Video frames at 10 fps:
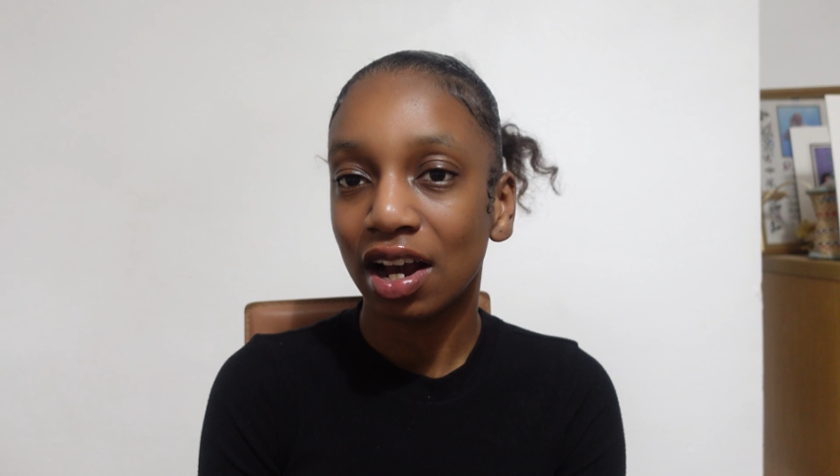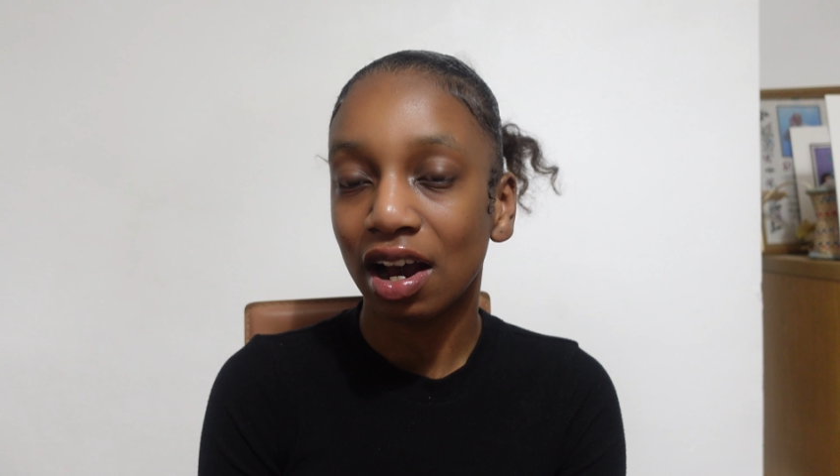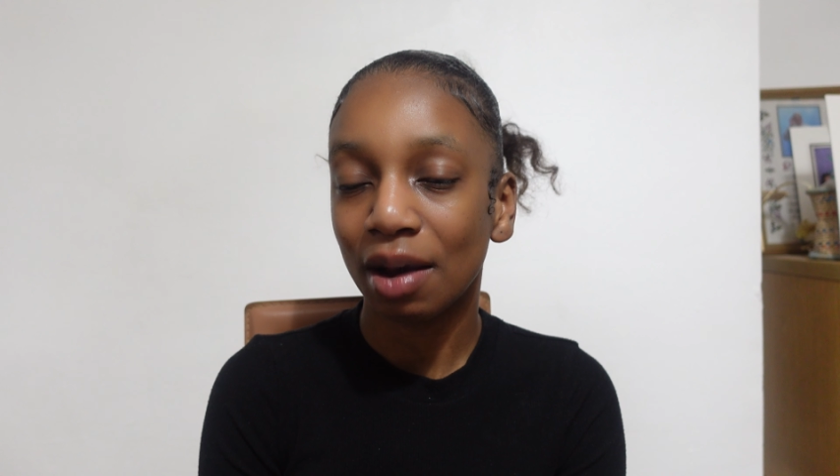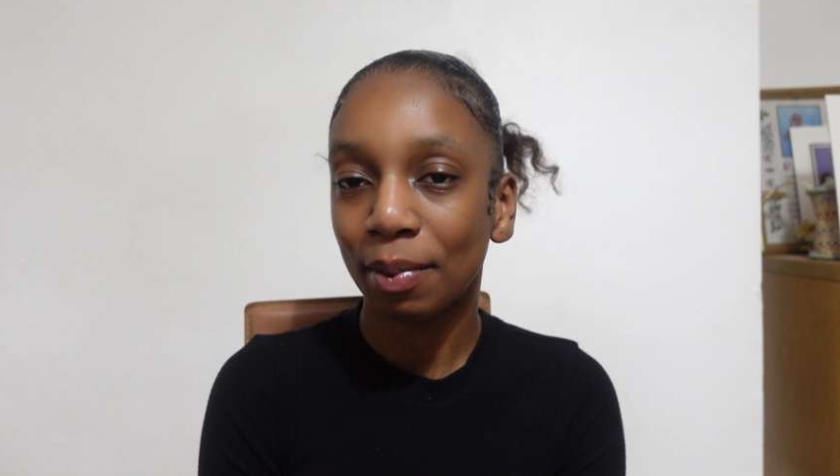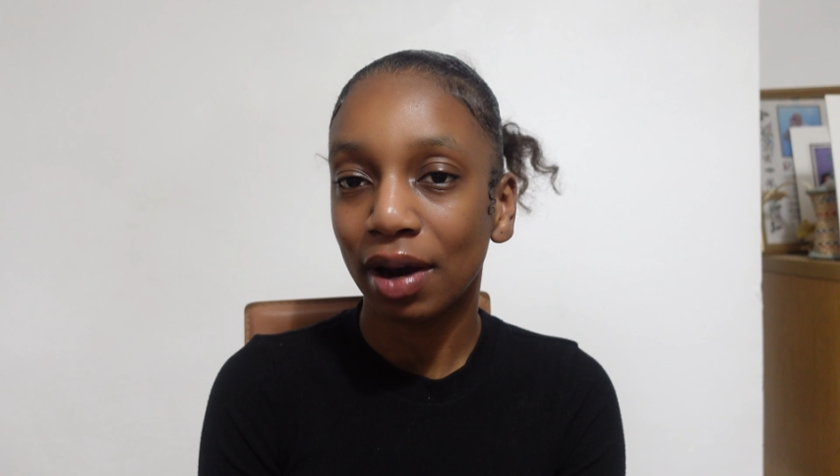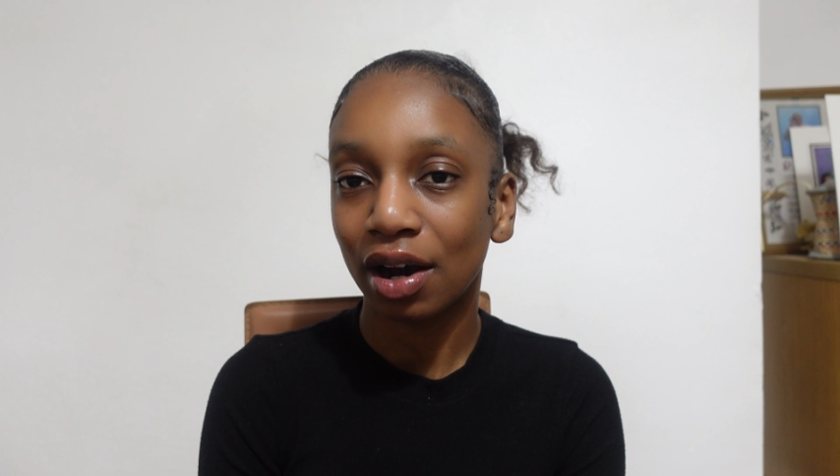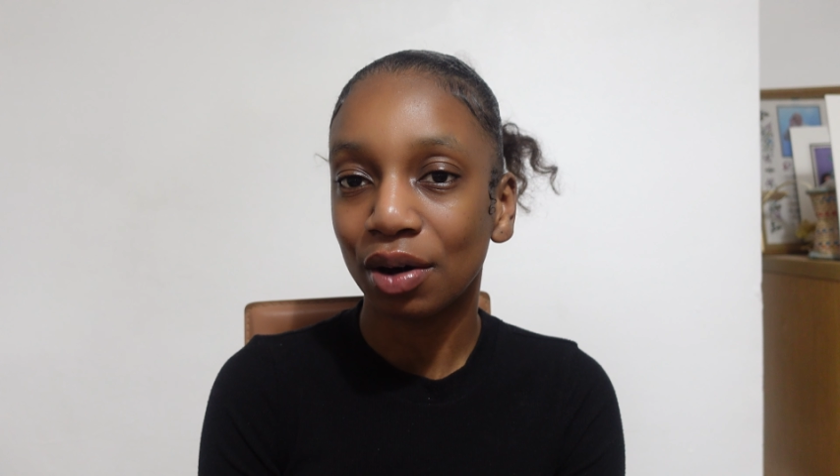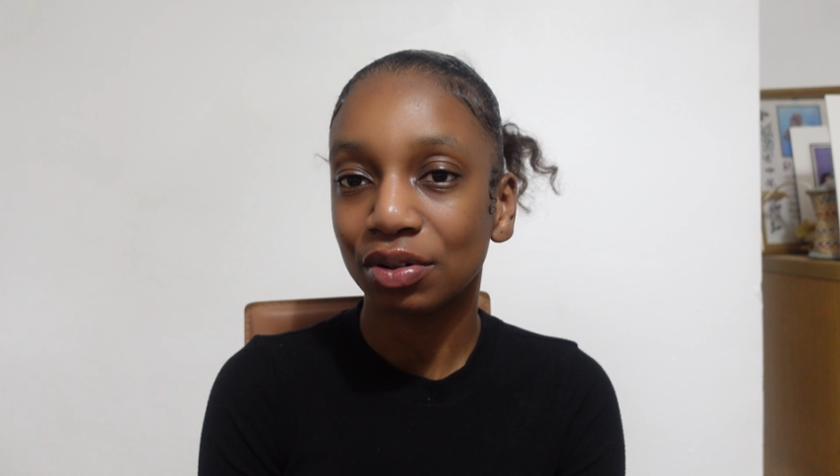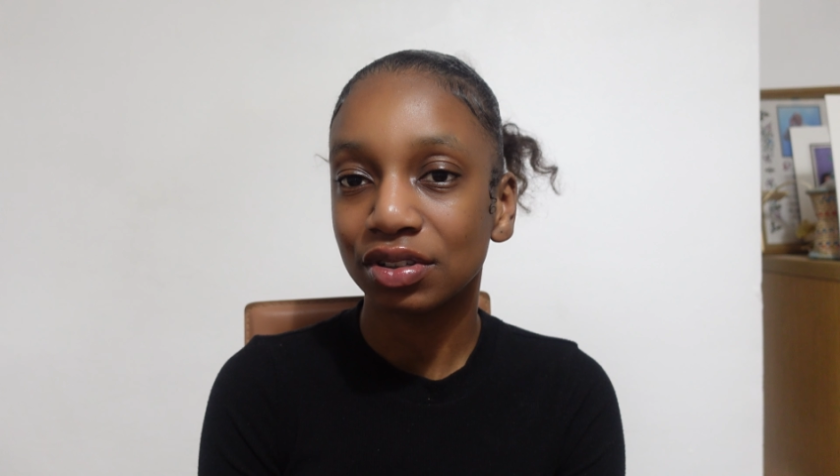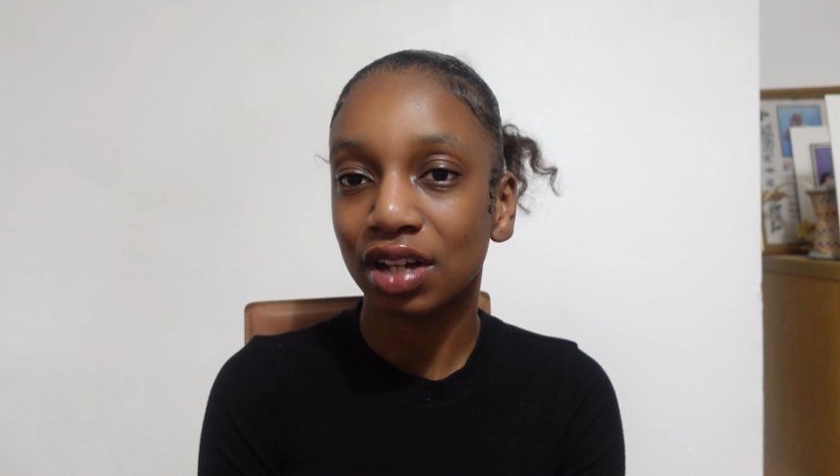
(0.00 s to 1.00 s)

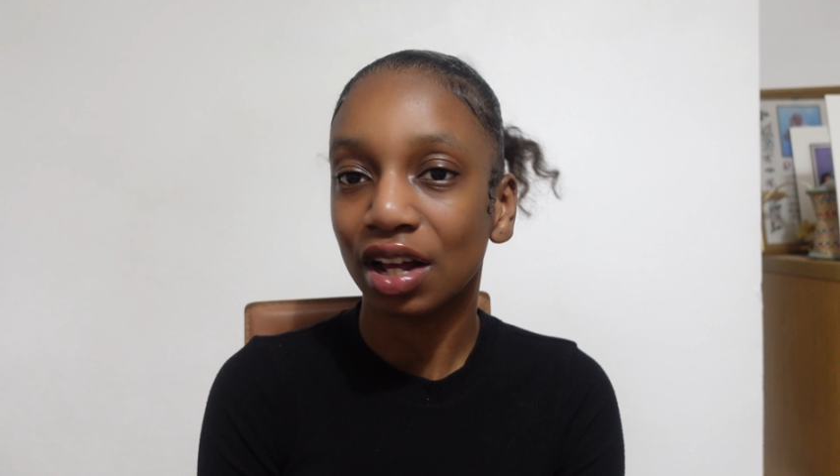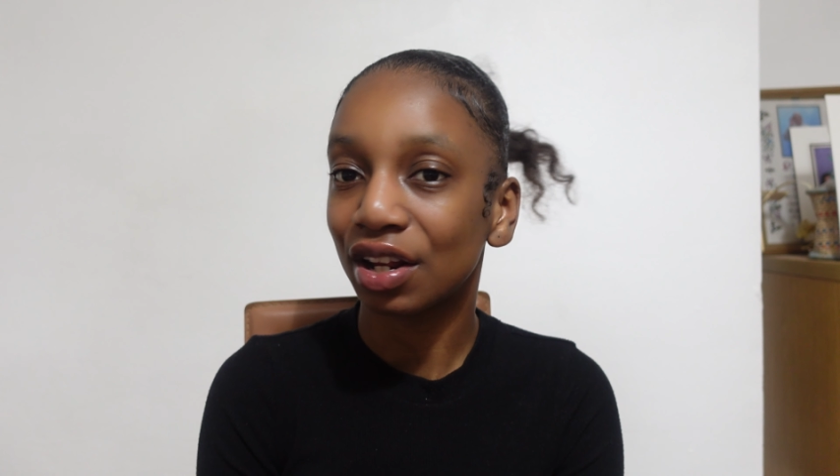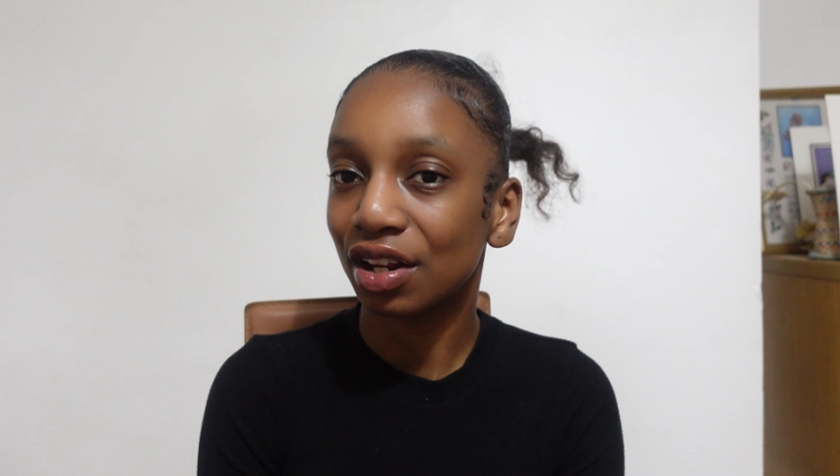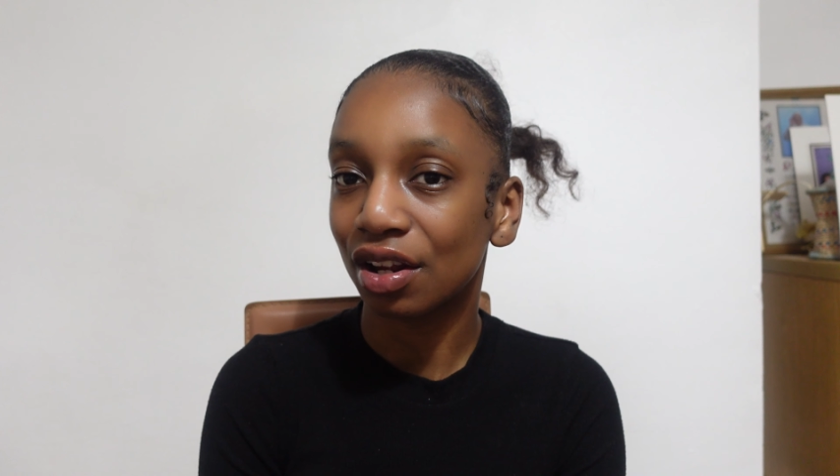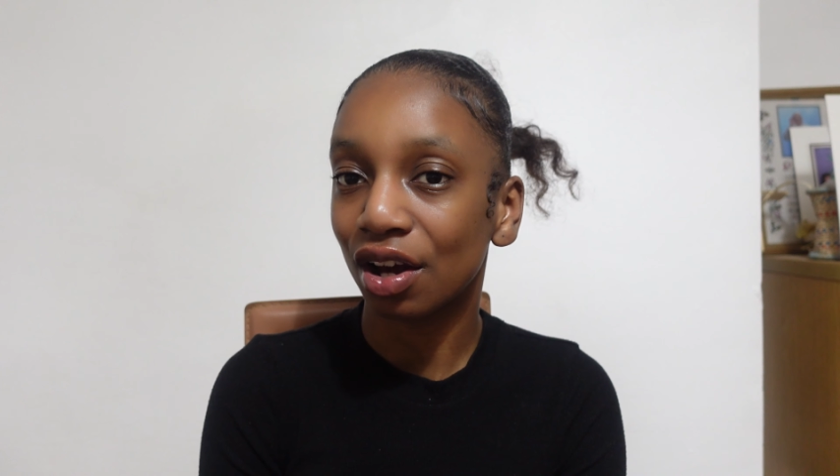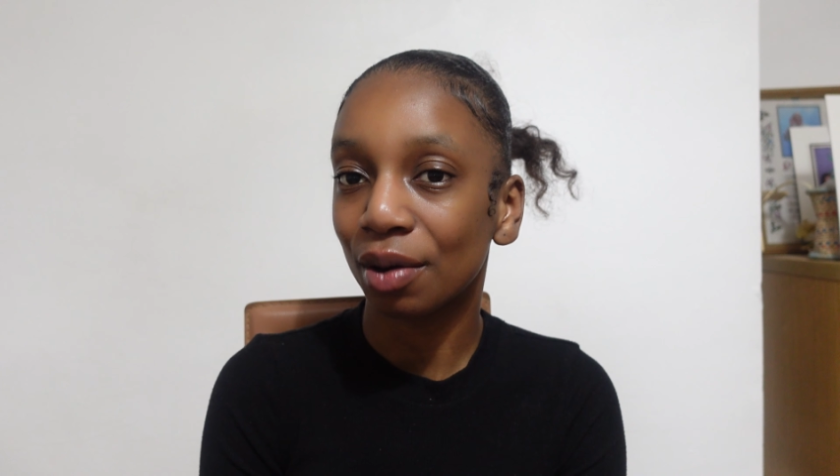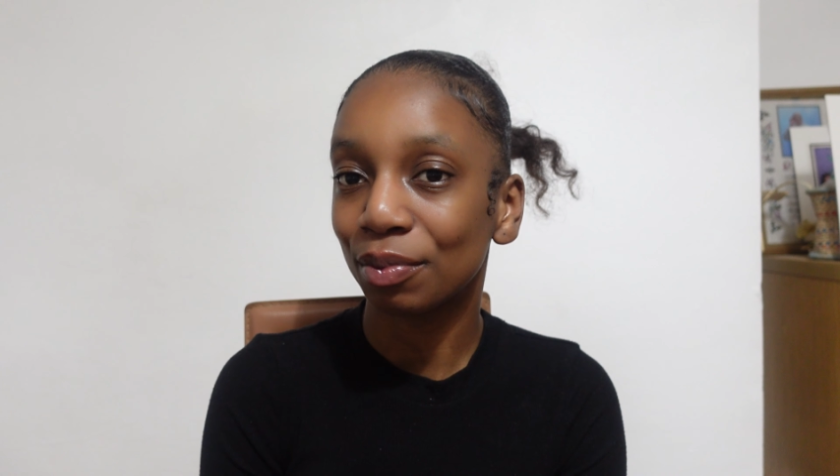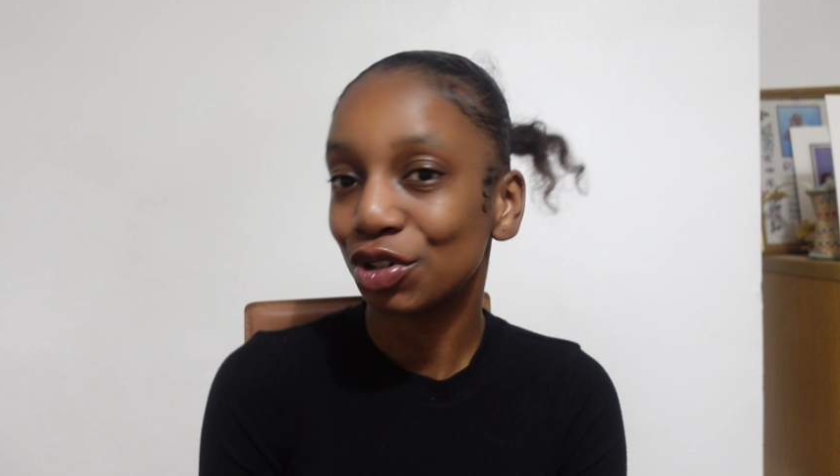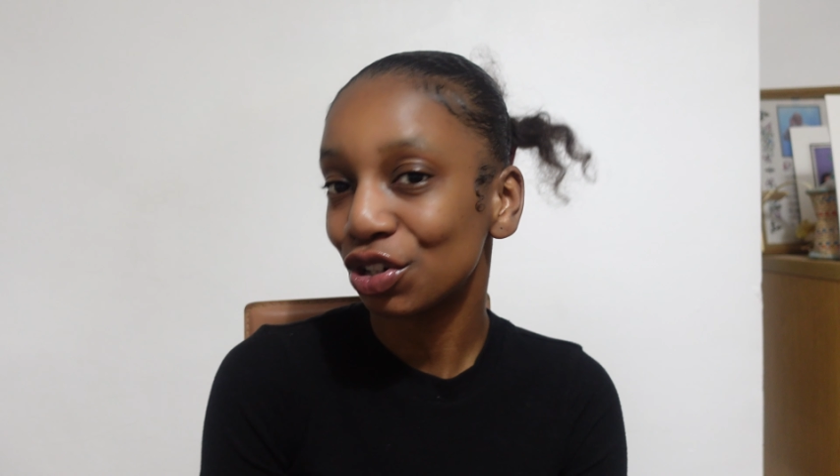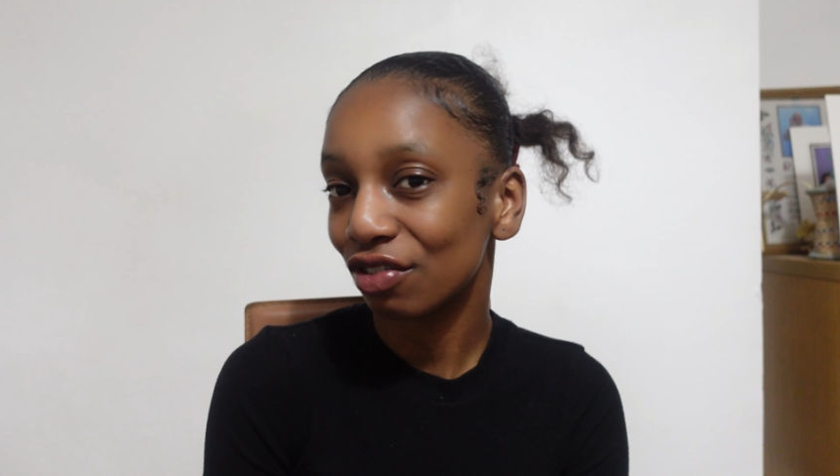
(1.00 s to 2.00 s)
about new